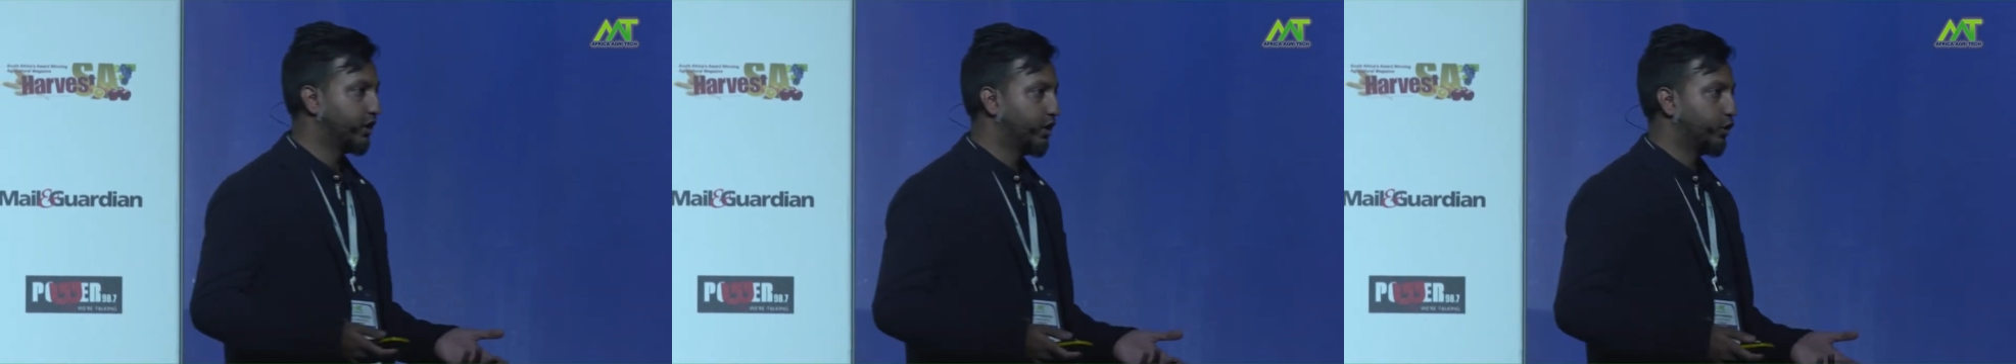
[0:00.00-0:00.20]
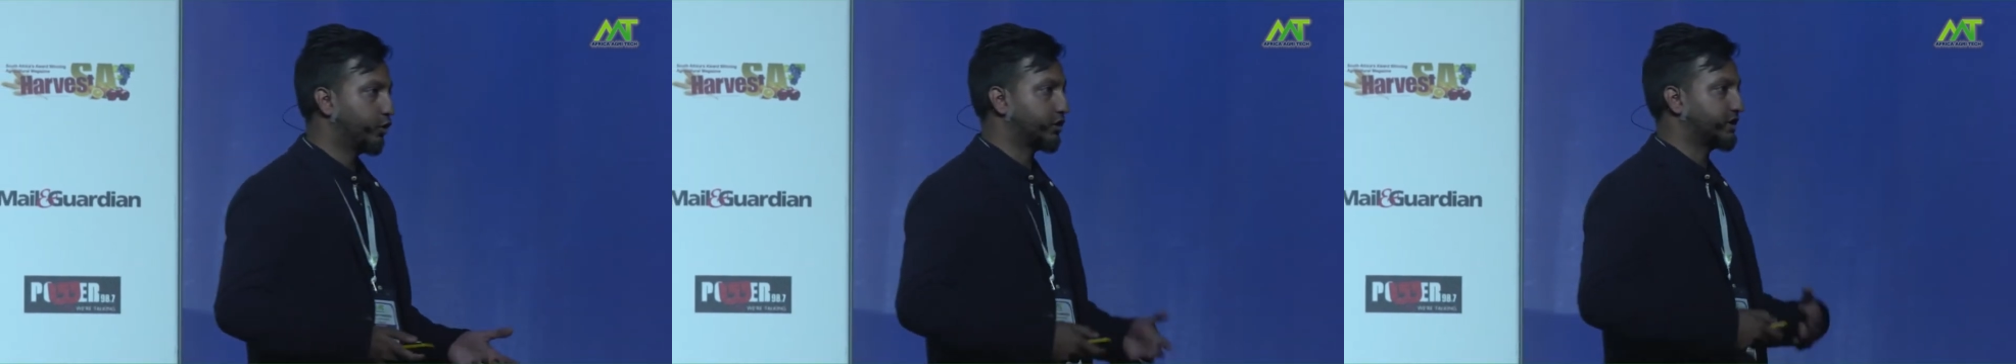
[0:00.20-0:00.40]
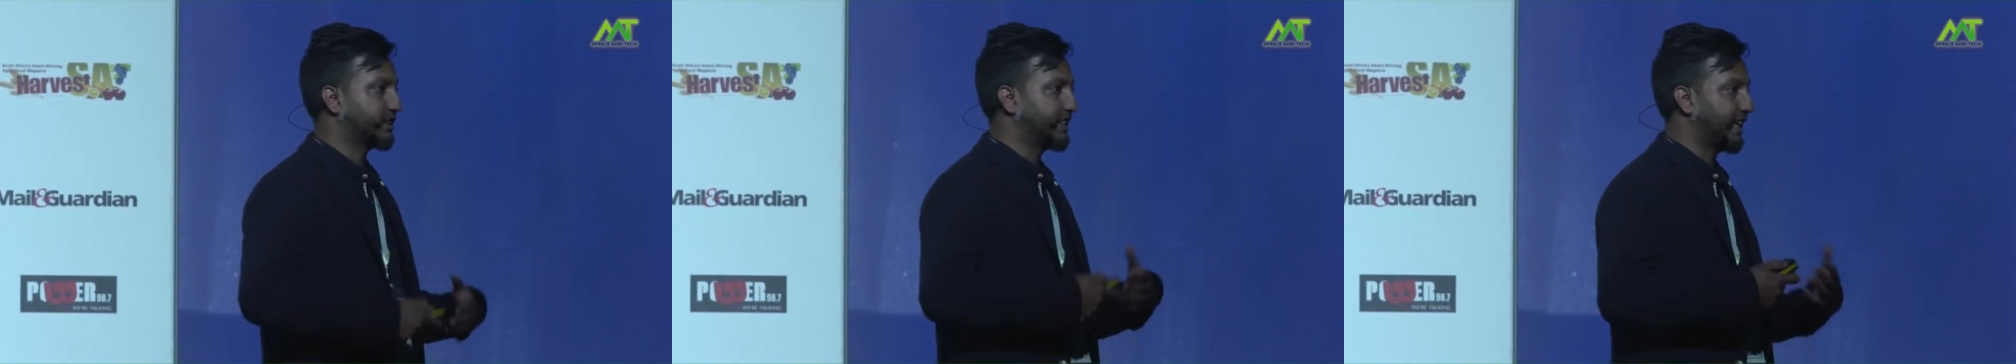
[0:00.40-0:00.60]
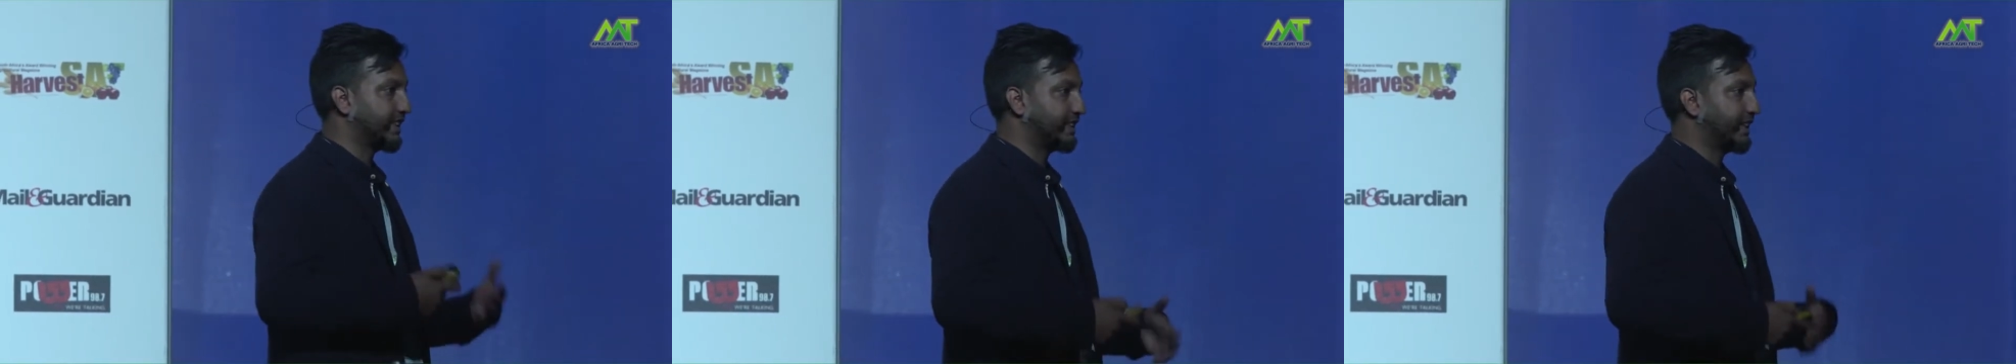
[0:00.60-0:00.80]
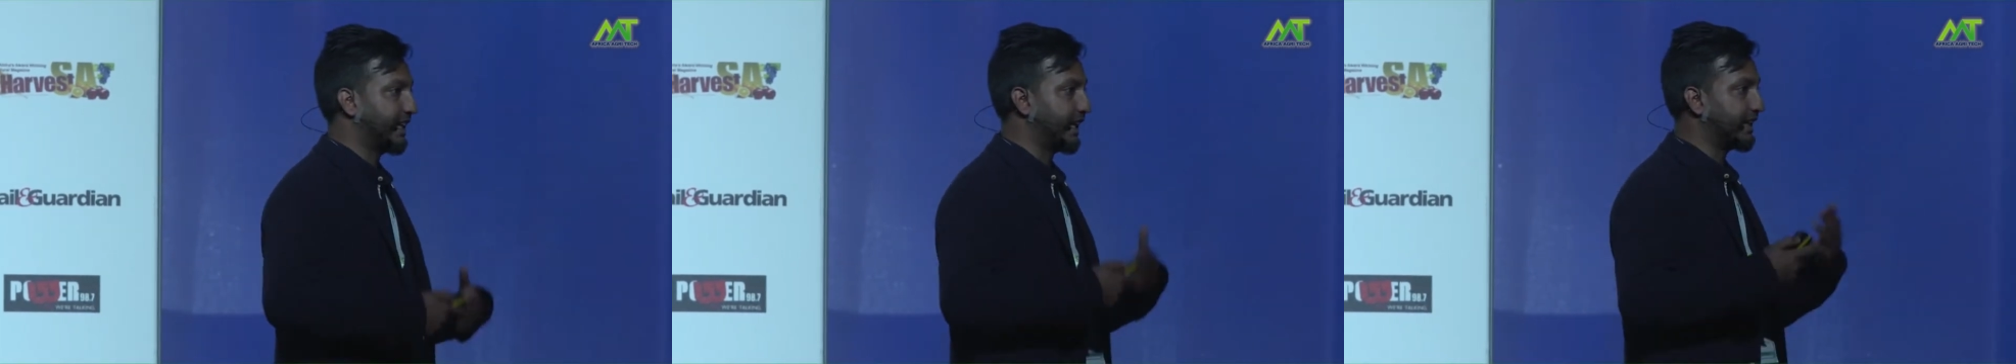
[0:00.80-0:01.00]
or a
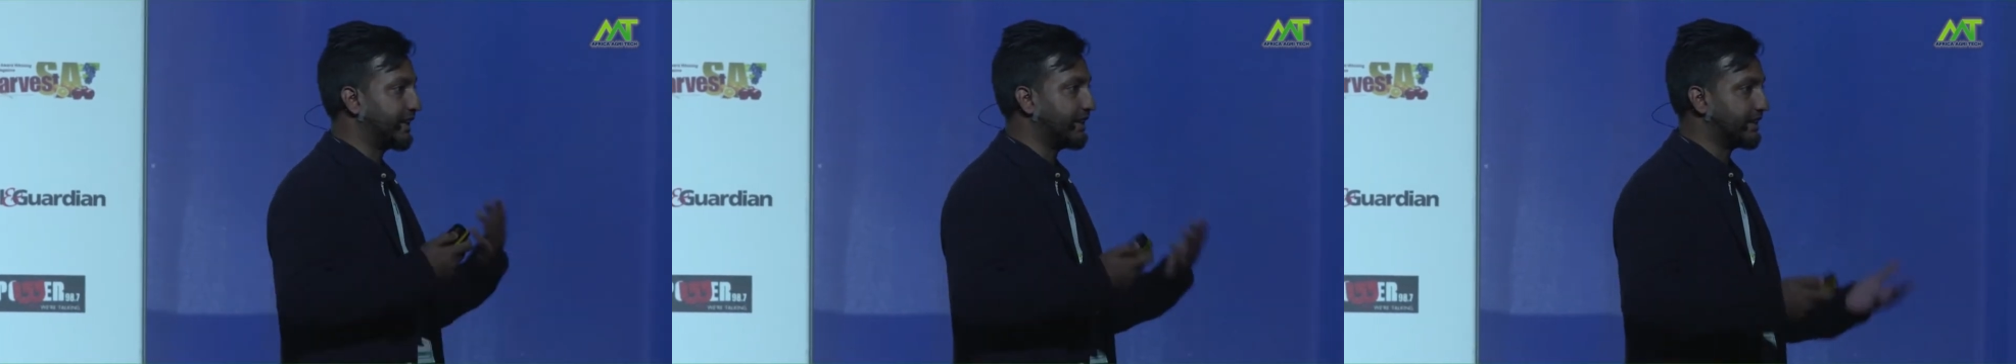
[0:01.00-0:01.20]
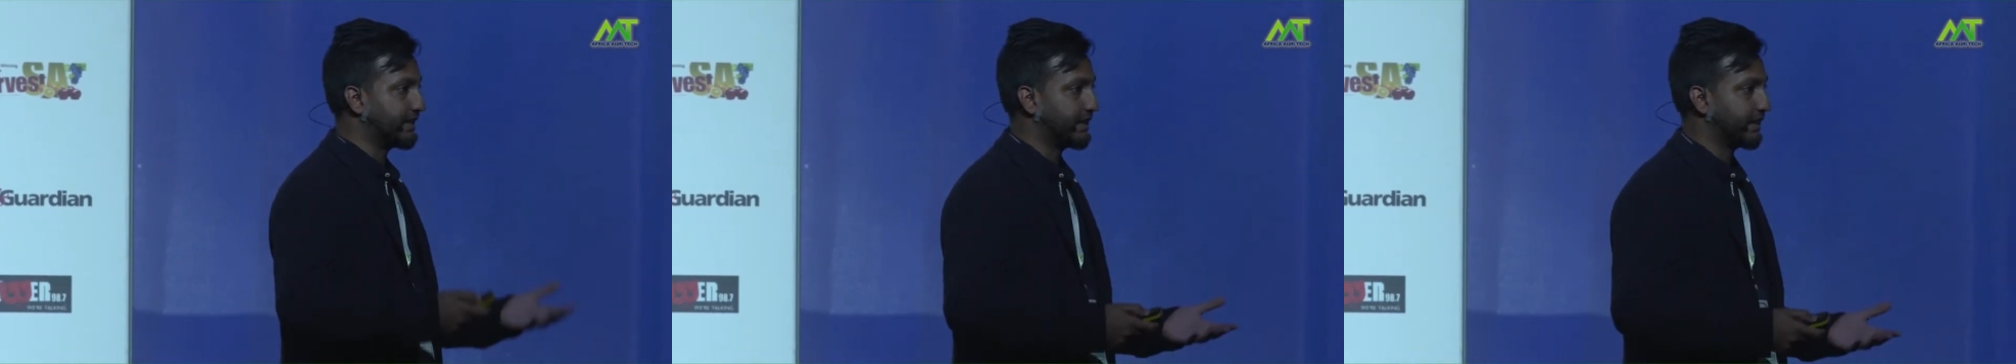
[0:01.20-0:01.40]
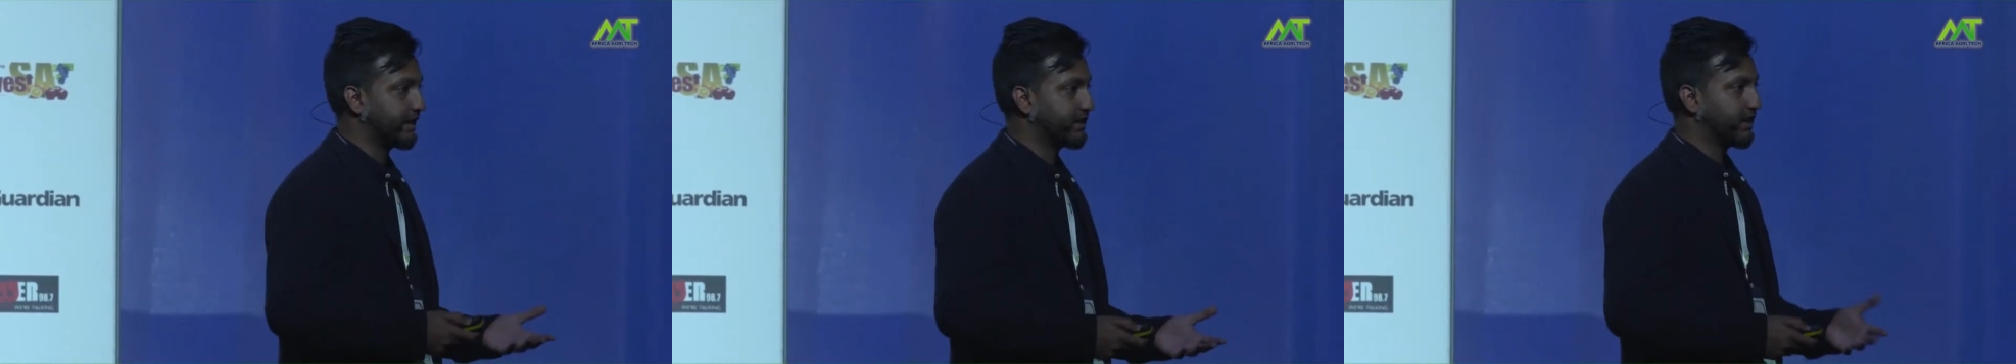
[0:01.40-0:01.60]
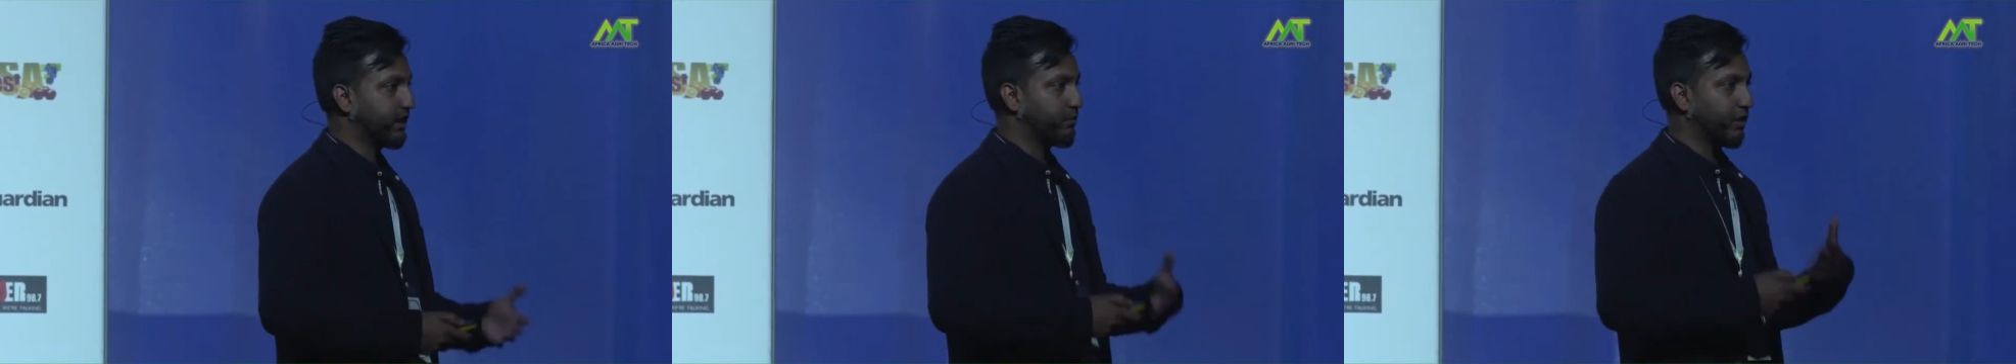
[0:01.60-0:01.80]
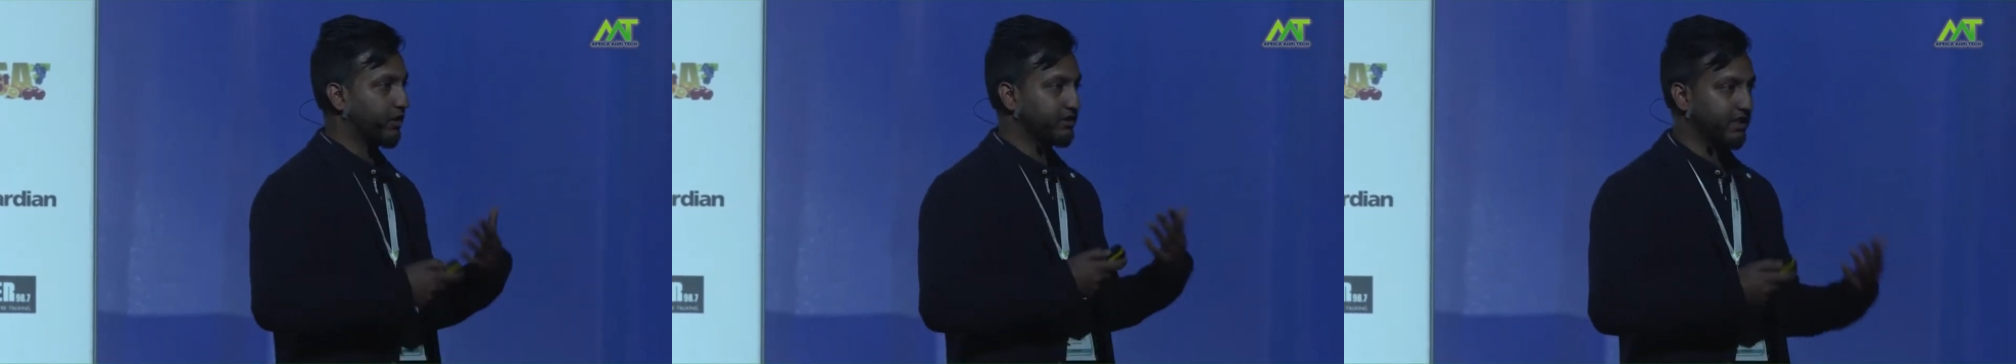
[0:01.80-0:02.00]
static analytics
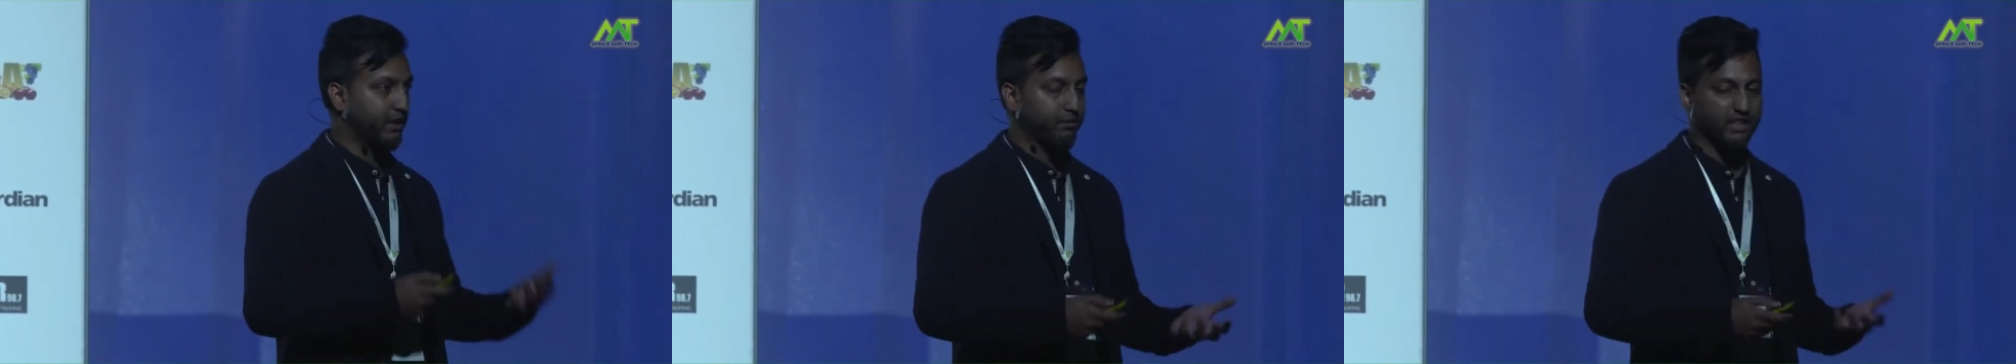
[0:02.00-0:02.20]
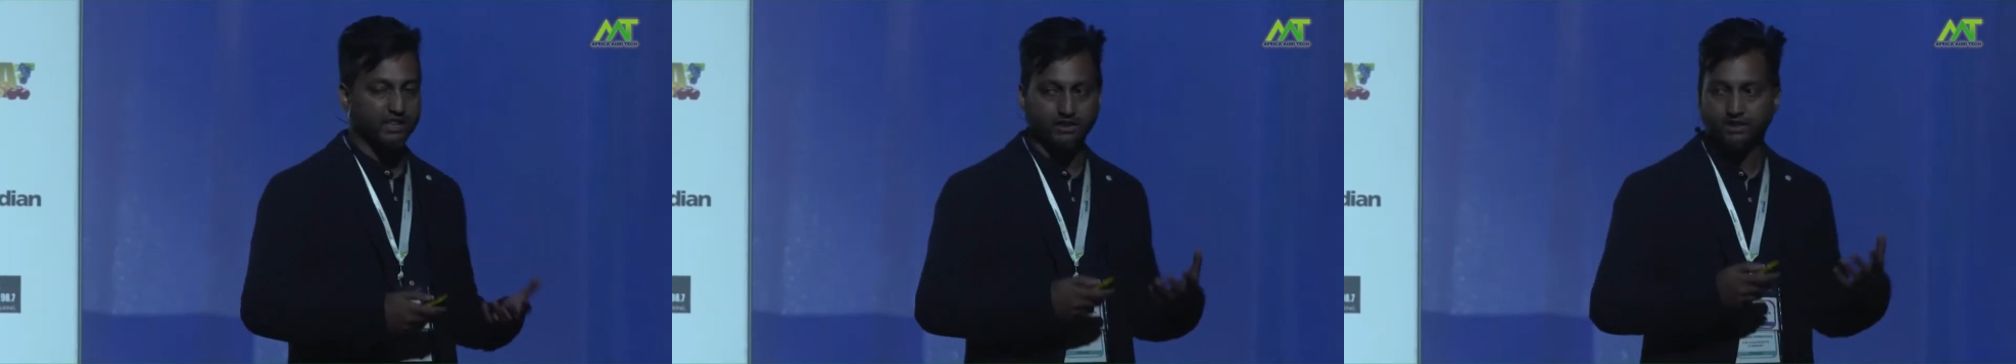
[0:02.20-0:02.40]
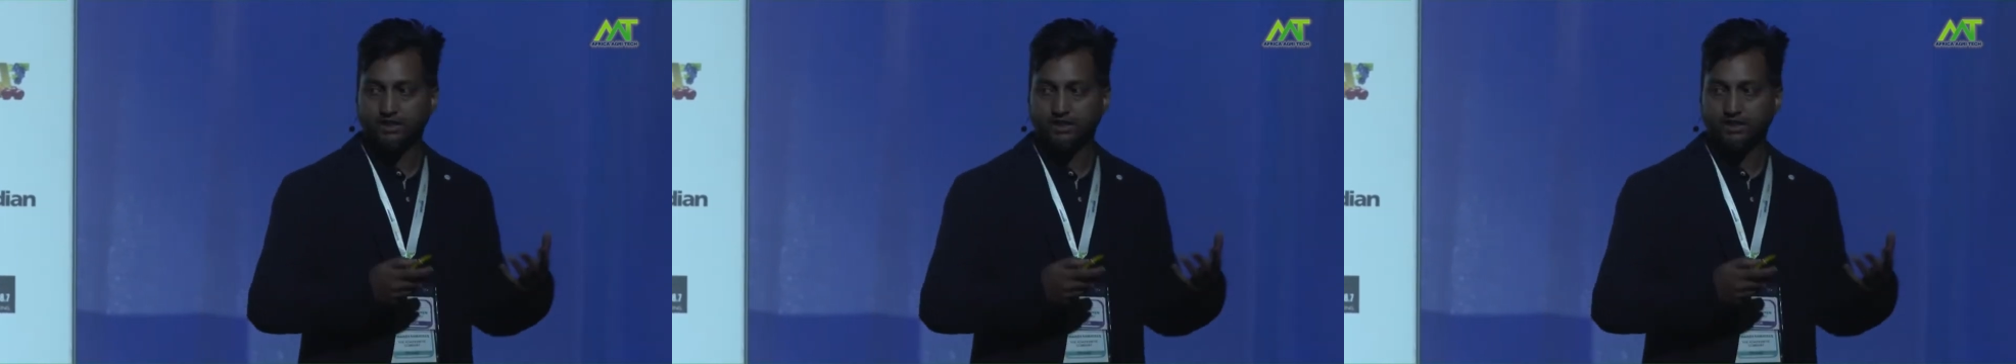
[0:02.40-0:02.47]
about something